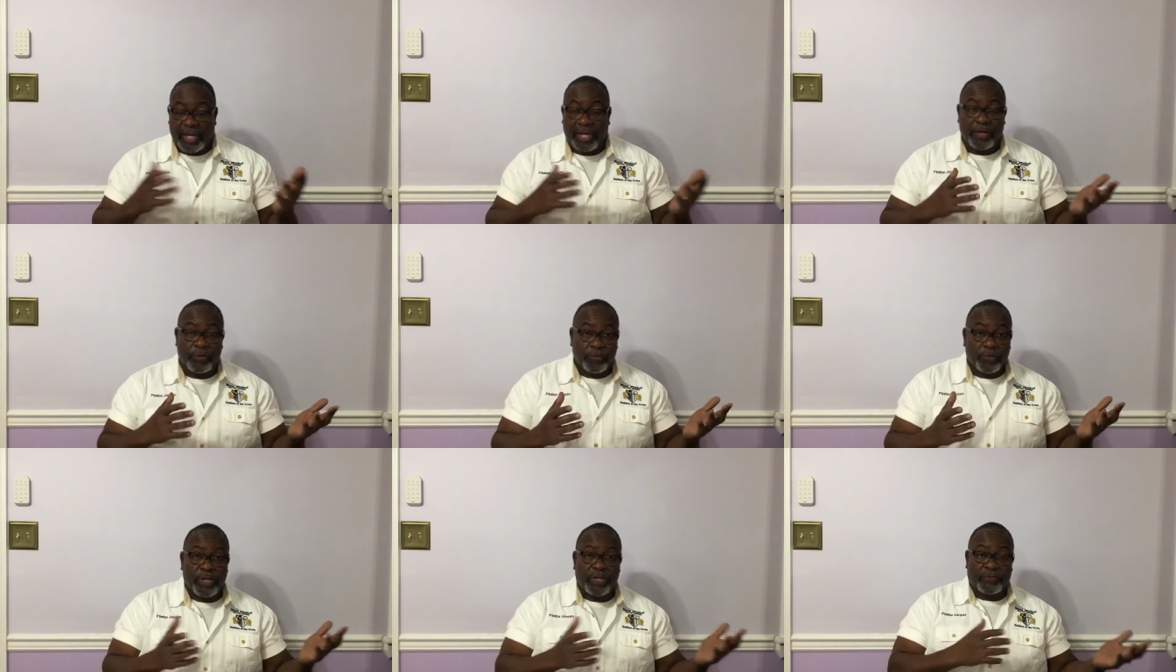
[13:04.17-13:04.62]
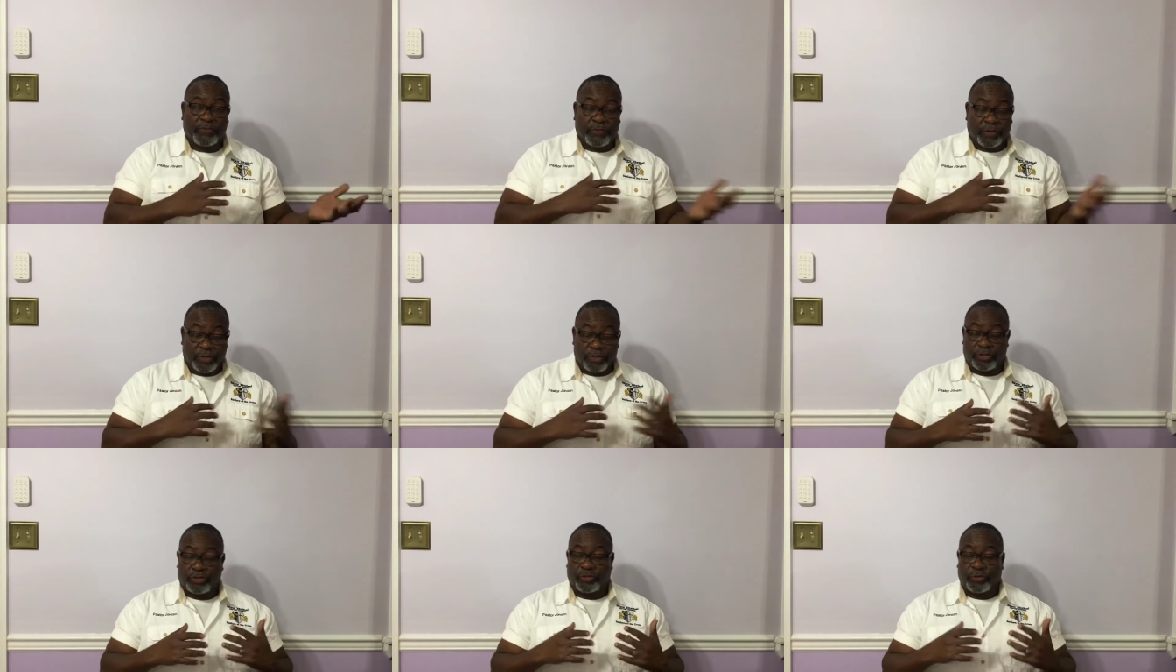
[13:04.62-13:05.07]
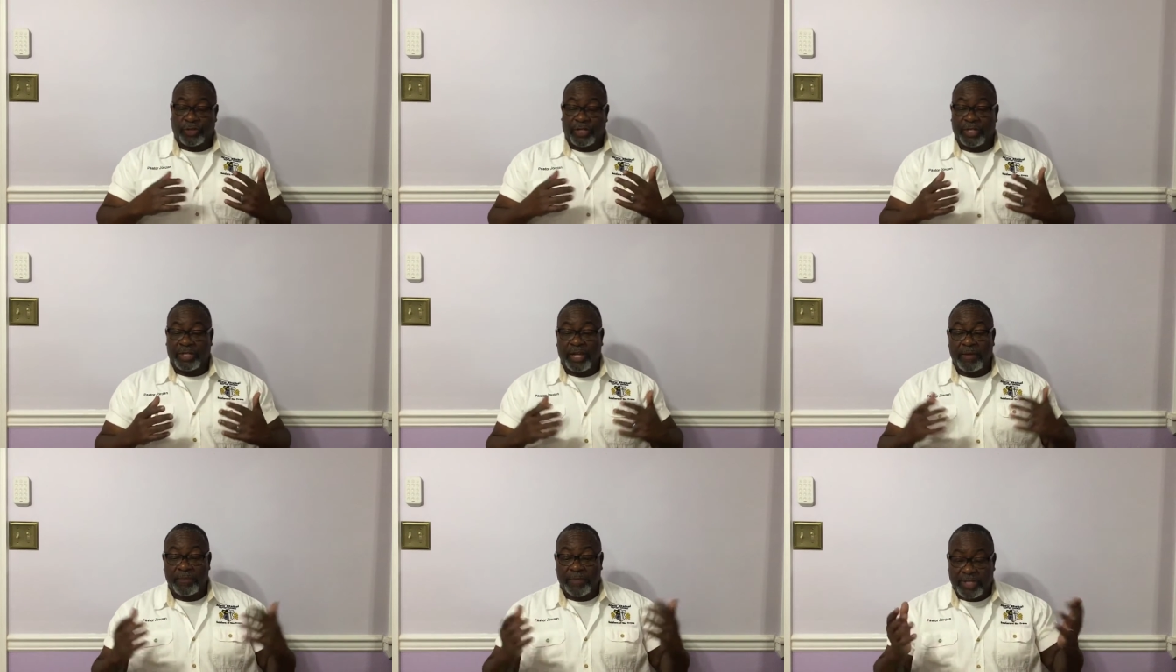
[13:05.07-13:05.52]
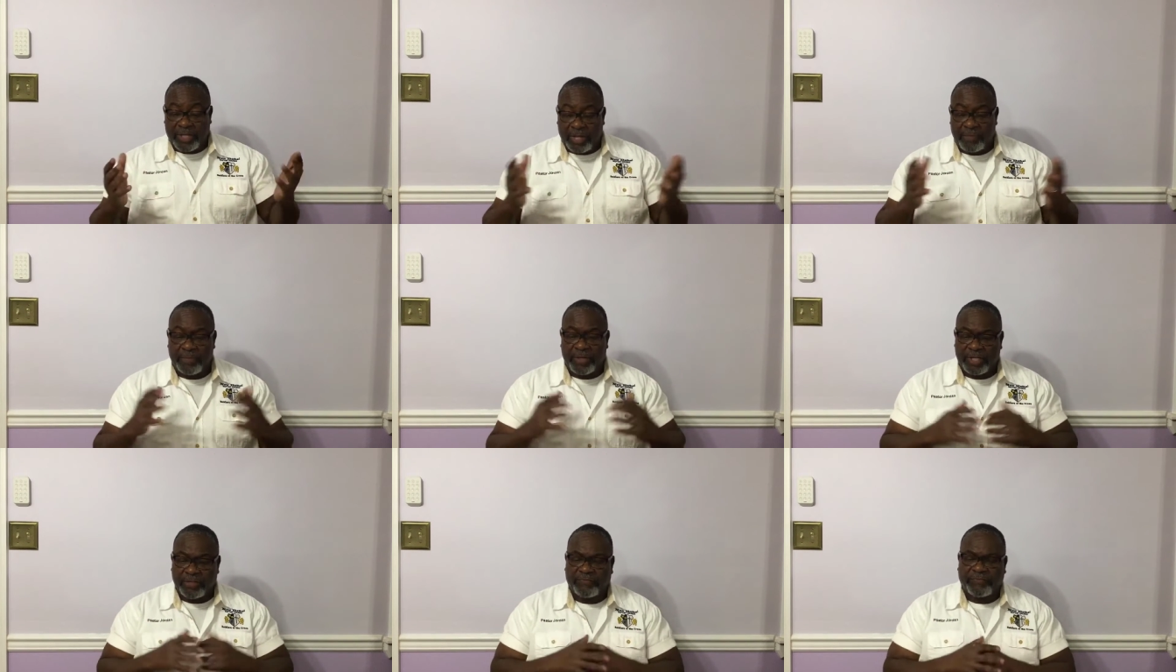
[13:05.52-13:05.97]
saying with verse 3, let me
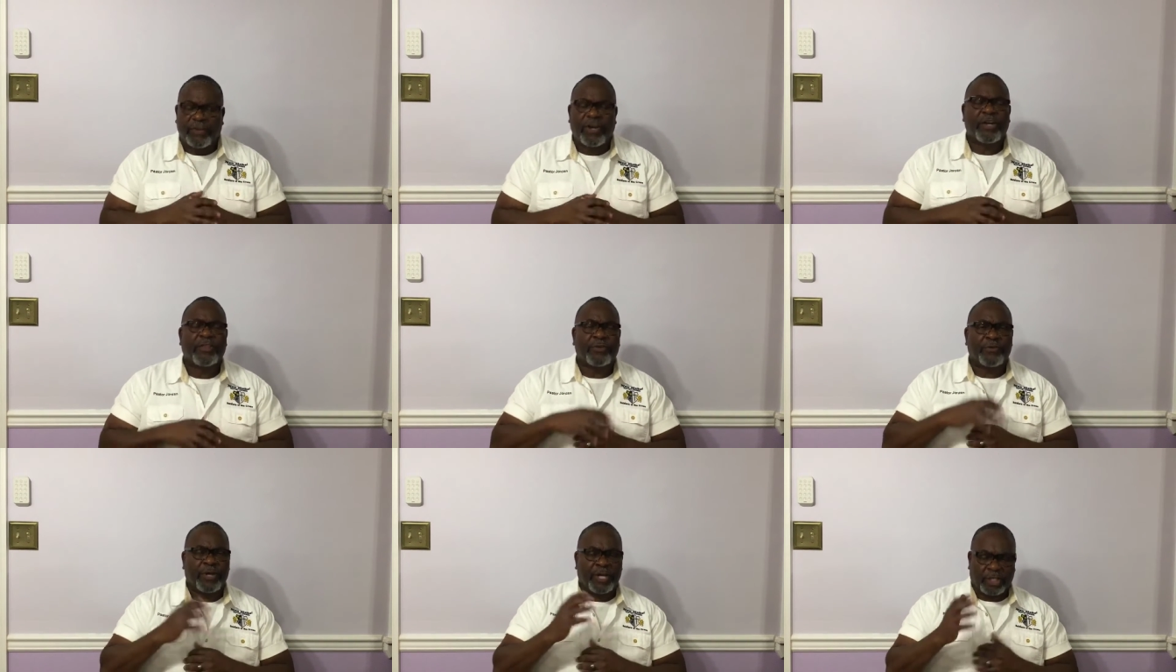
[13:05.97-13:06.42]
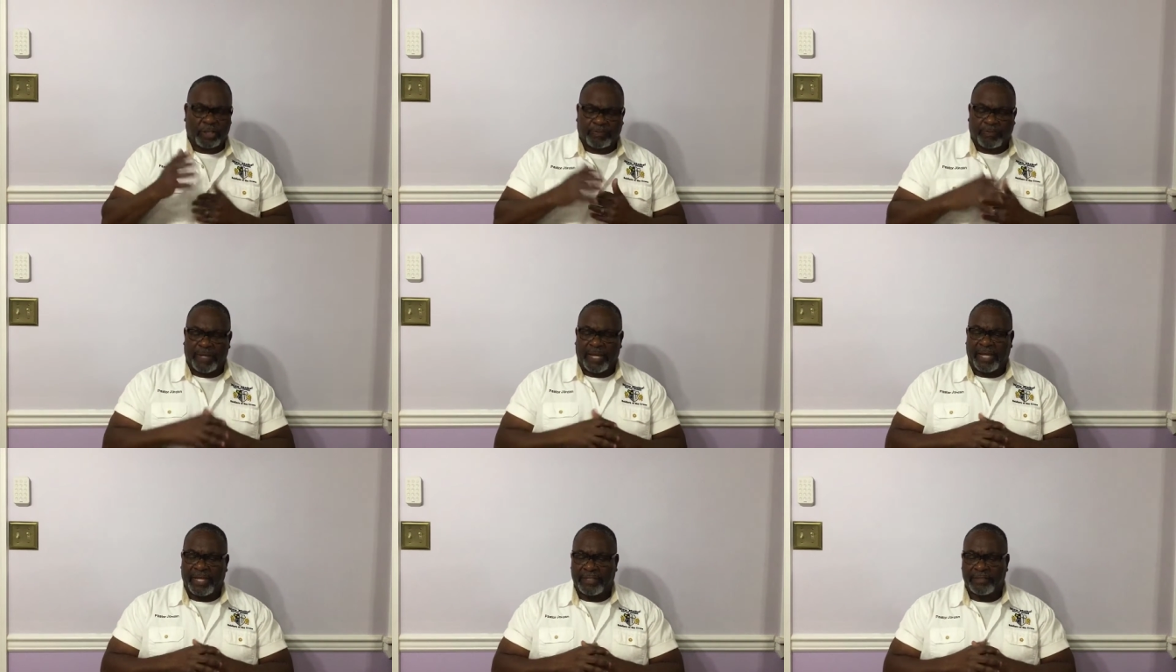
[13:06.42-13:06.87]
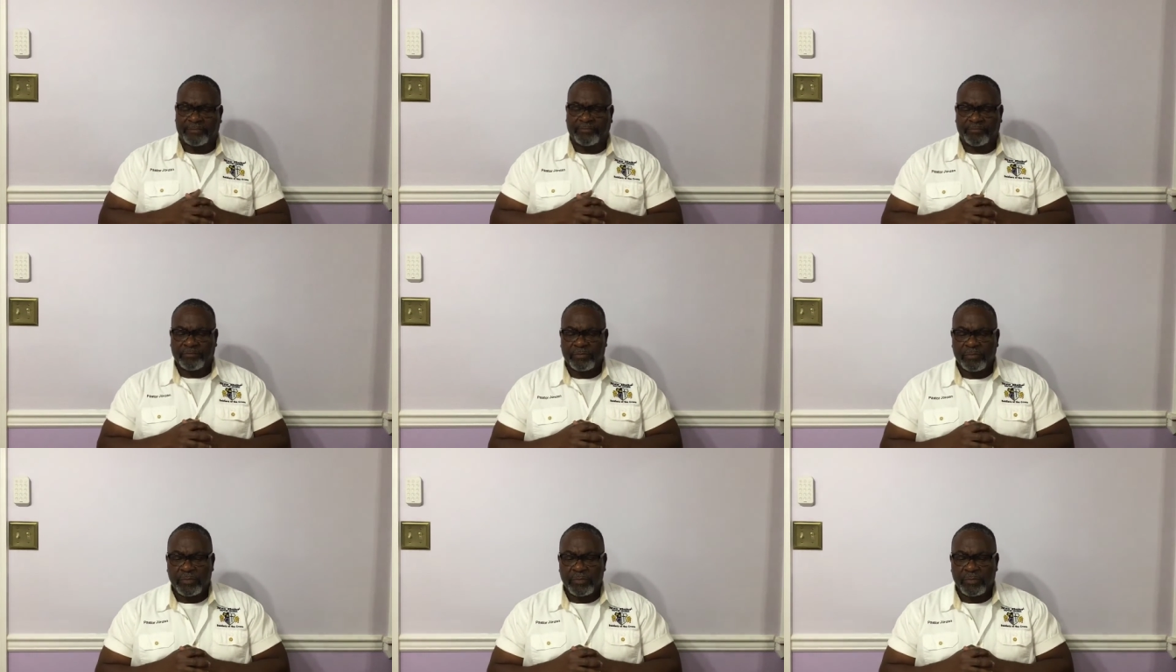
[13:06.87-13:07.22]
let me further explain.